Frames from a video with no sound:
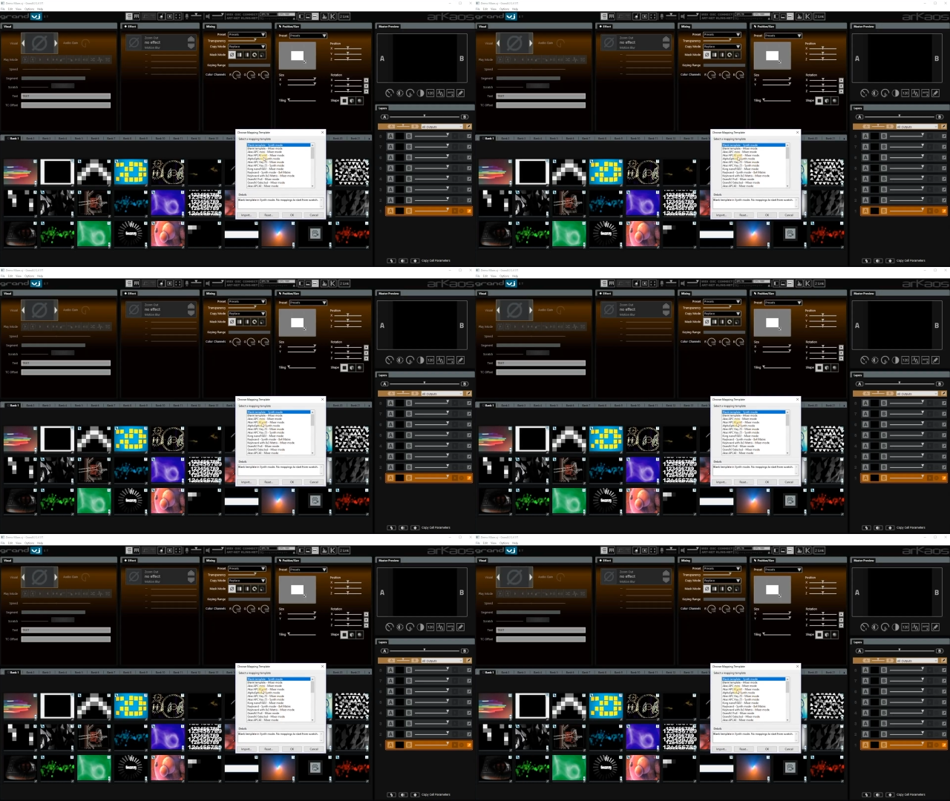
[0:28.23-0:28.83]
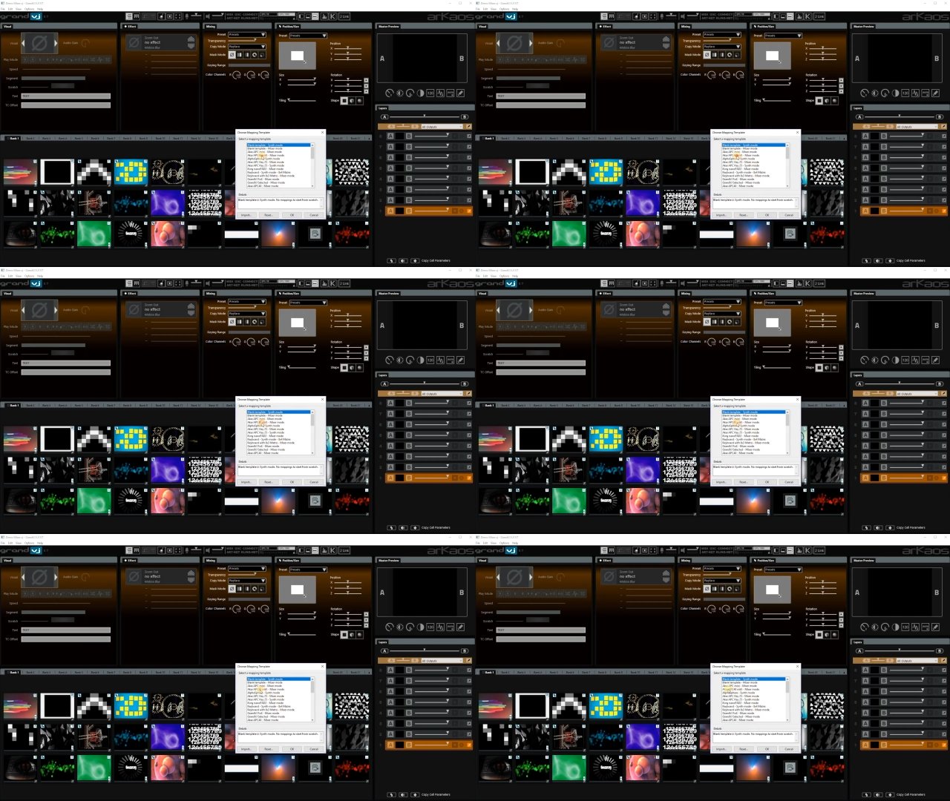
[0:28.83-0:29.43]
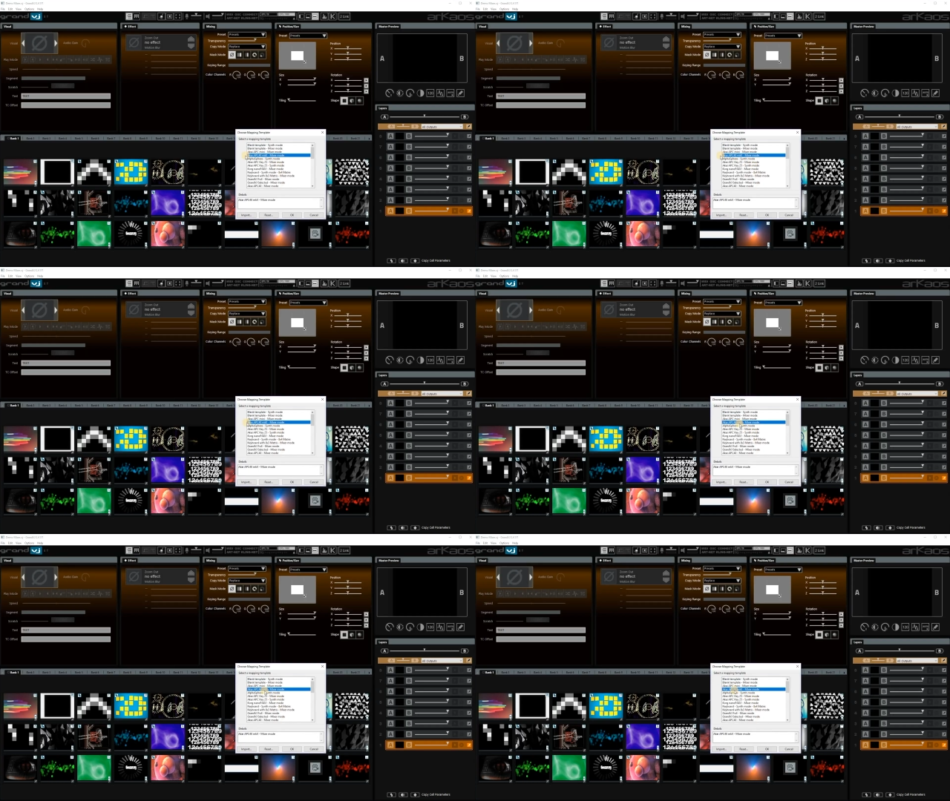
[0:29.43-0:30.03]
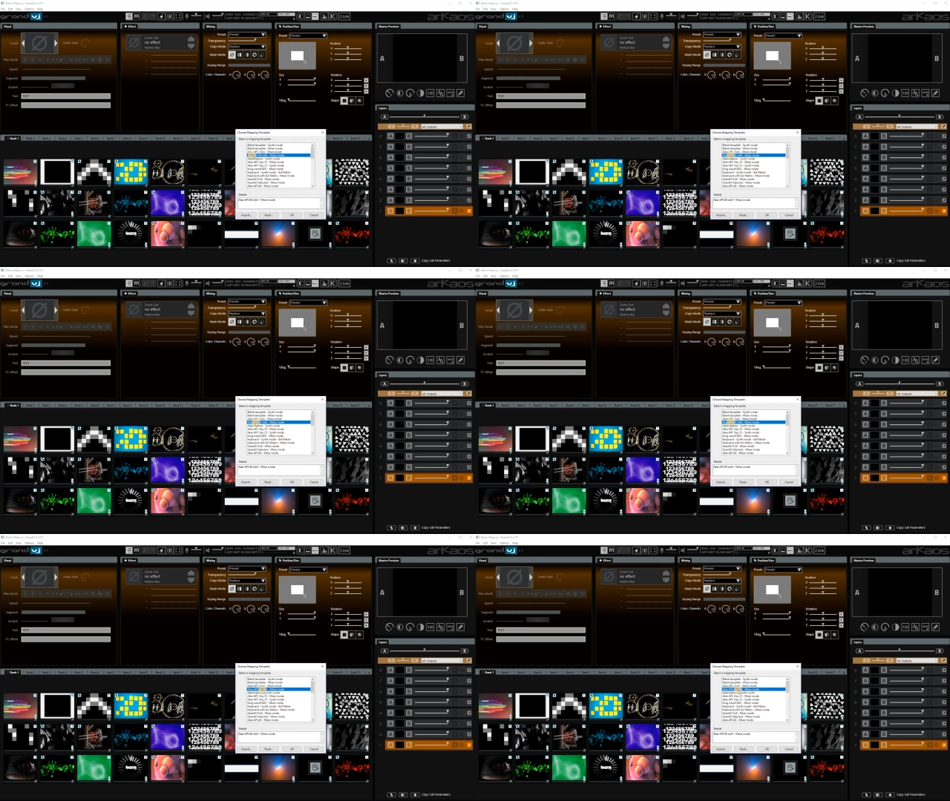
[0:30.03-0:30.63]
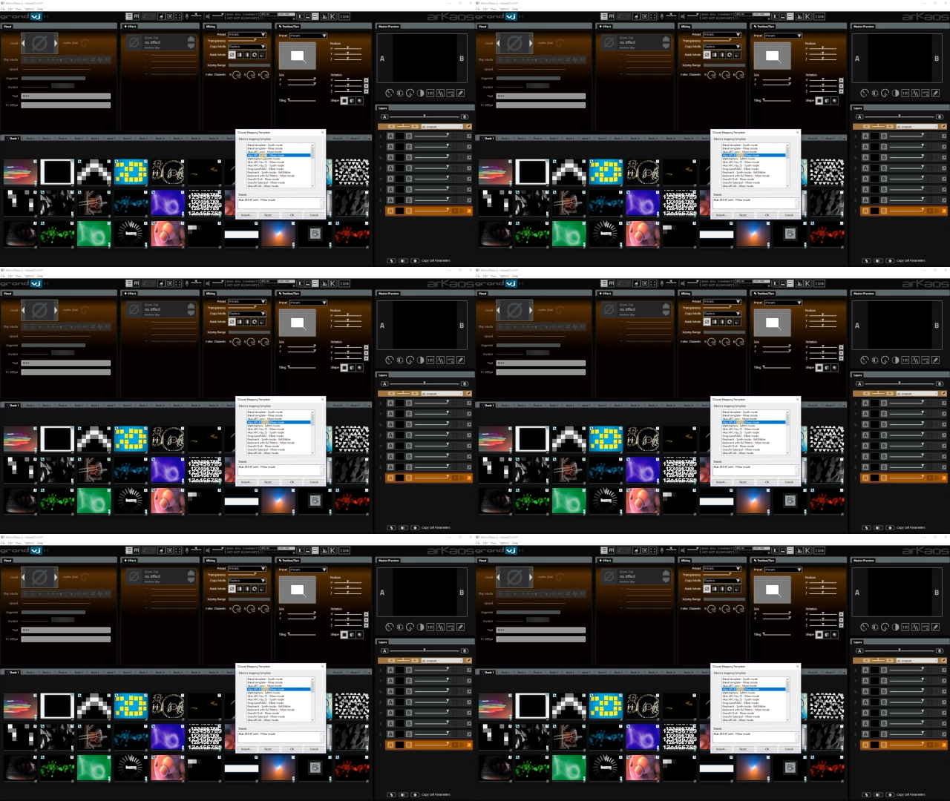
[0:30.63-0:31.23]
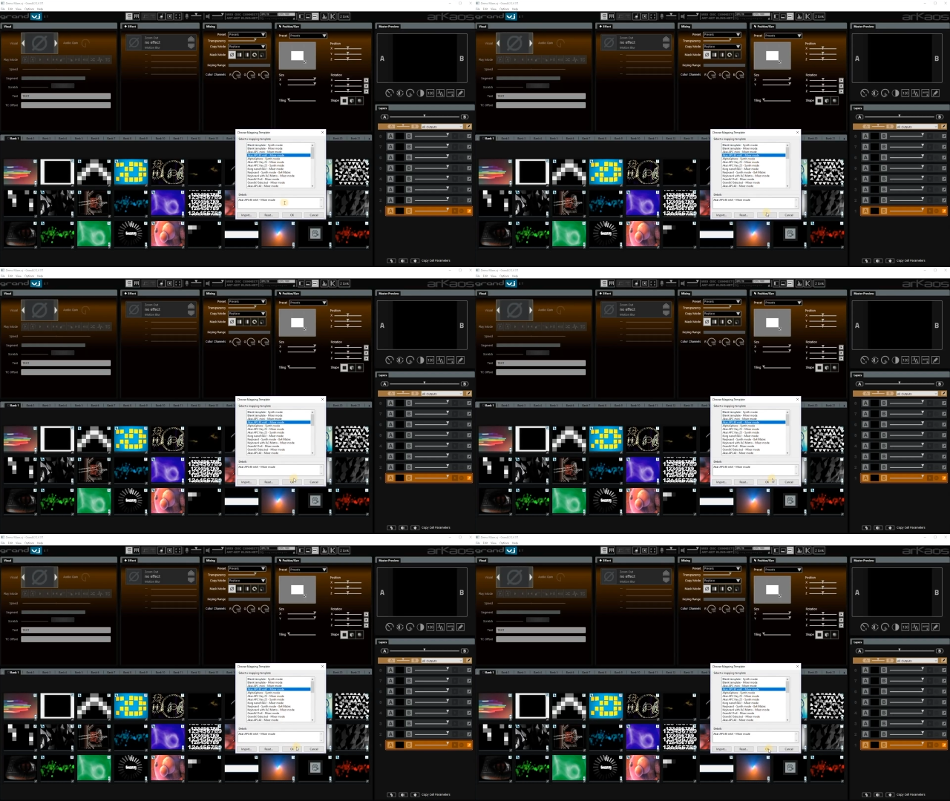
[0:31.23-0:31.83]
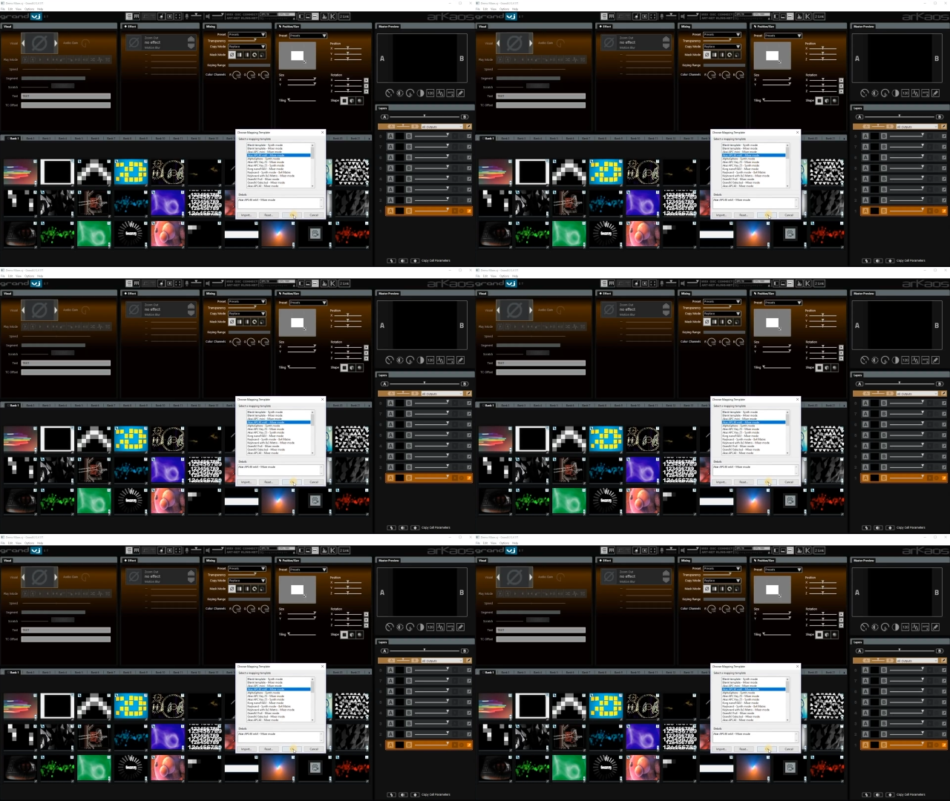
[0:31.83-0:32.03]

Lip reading: Nobody's mouth can be seen.